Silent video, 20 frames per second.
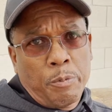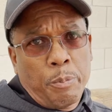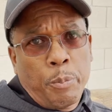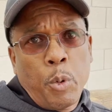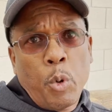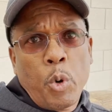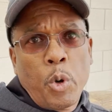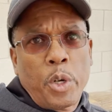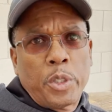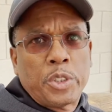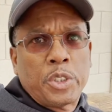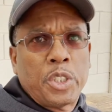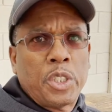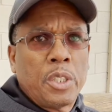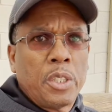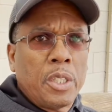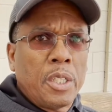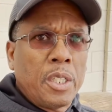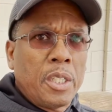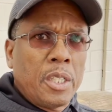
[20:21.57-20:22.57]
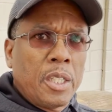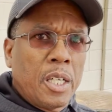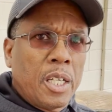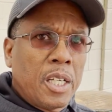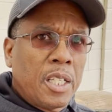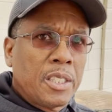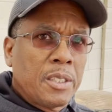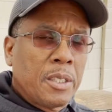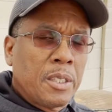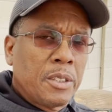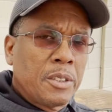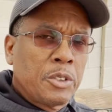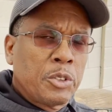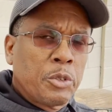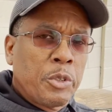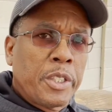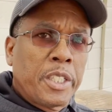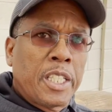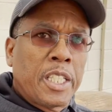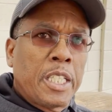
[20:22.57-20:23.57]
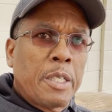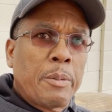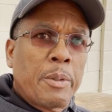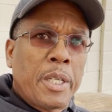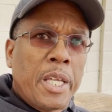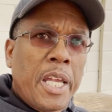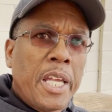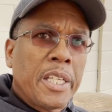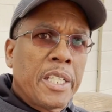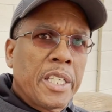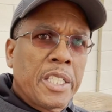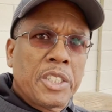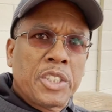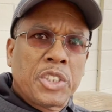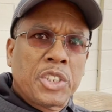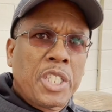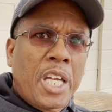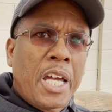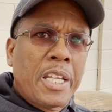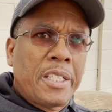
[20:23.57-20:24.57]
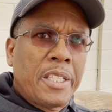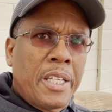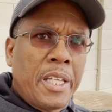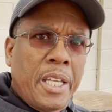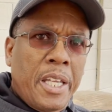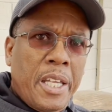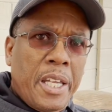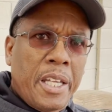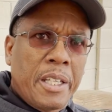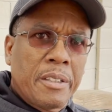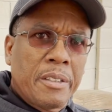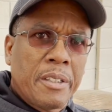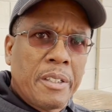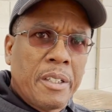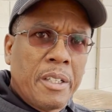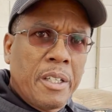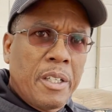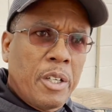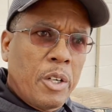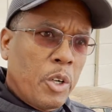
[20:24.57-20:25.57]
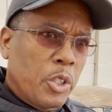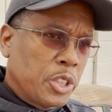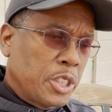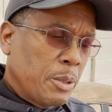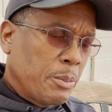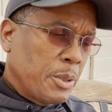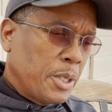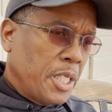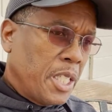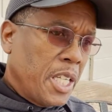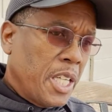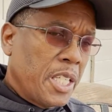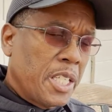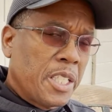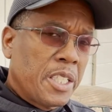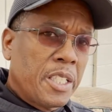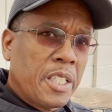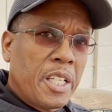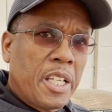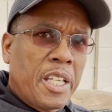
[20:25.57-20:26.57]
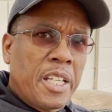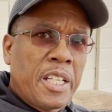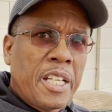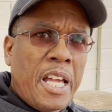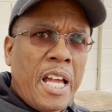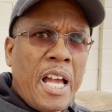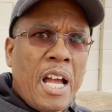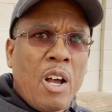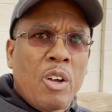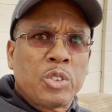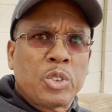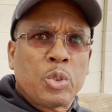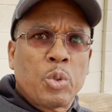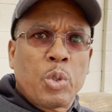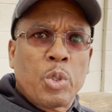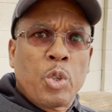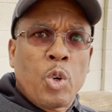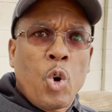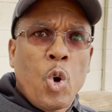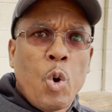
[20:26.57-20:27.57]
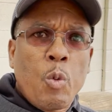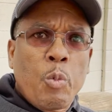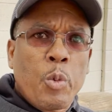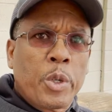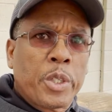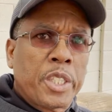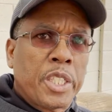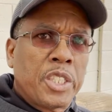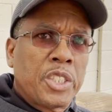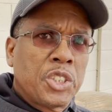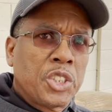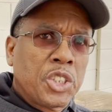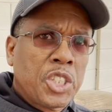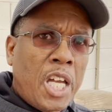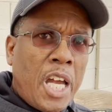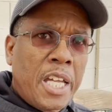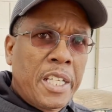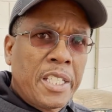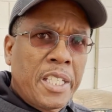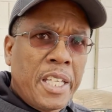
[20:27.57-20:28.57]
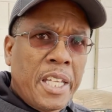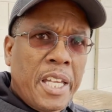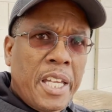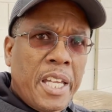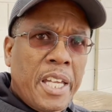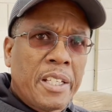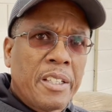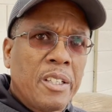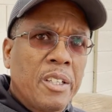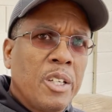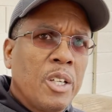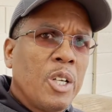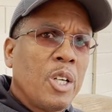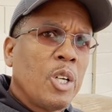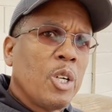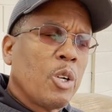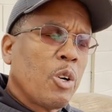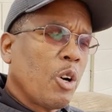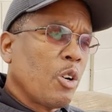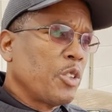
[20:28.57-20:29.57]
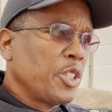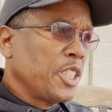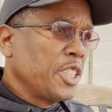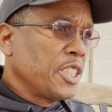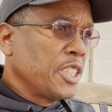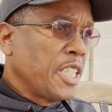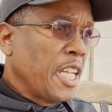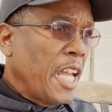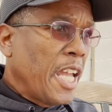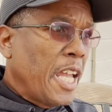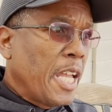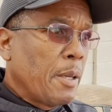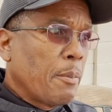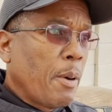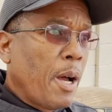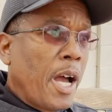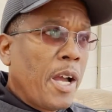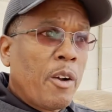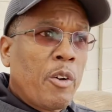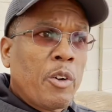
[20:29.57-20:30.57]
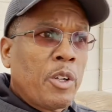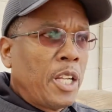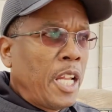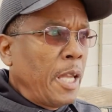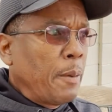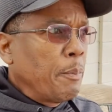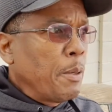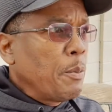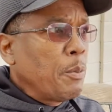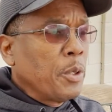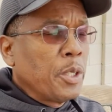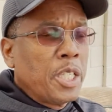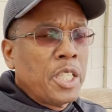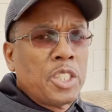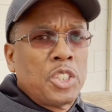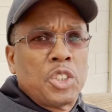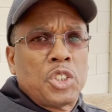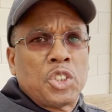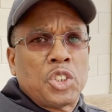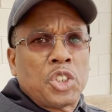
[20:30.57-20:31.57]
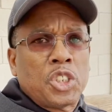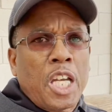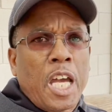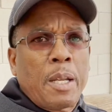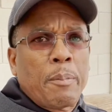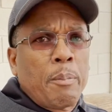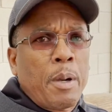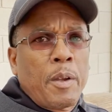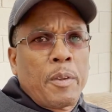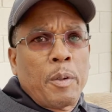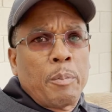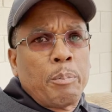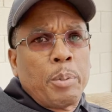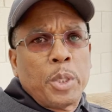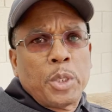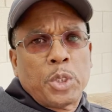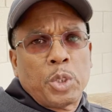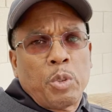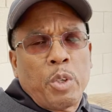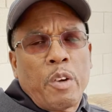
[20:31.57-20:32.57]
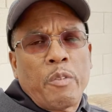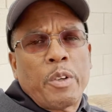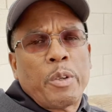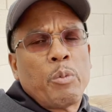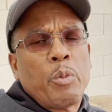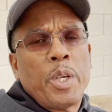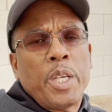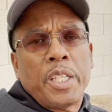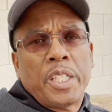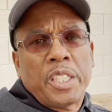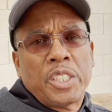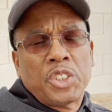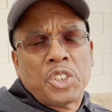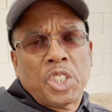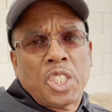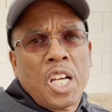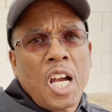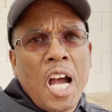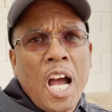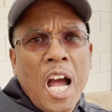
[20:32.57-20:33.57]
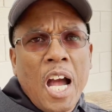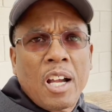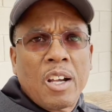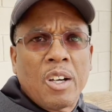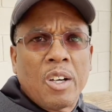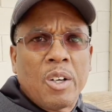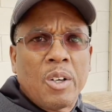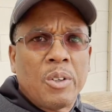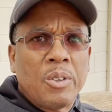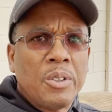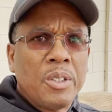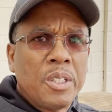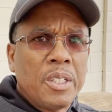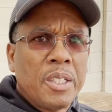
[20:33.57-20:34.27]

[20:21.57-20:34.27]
porch, drinking lemonade, getting shot in the head, or some kid in the house doing homework getting shot in the head, or all these or like people getting shot by the bushel every week in Chicago,